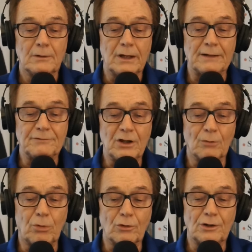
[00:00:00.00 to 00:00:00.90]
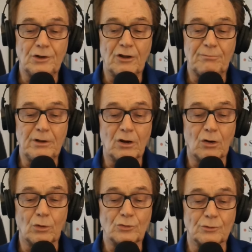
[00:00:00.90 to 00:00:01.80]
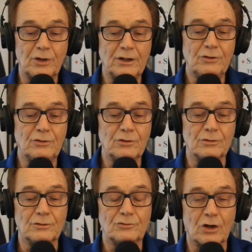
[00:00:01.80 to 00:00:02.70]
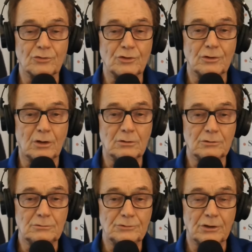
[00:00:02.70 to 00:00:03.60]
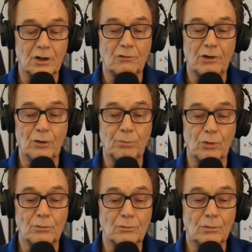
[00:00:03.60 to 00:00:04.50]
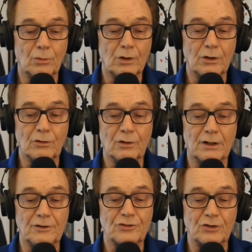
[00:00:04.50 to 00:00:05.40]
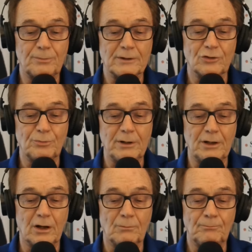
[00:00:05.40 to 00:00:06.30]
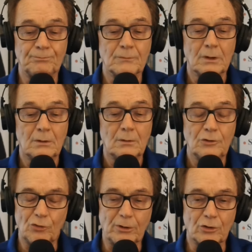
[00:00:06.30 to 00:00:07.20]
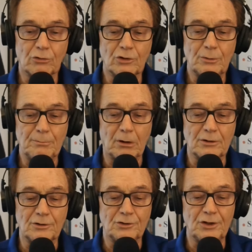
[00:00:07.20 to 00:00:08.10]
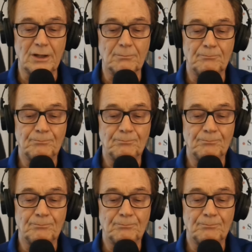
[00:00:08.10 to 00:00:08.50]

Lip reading: at the airport at the FBO, which will take you to Charles de Gaulle Airport, where the suspect is being held. You've been cleared to be part of the team.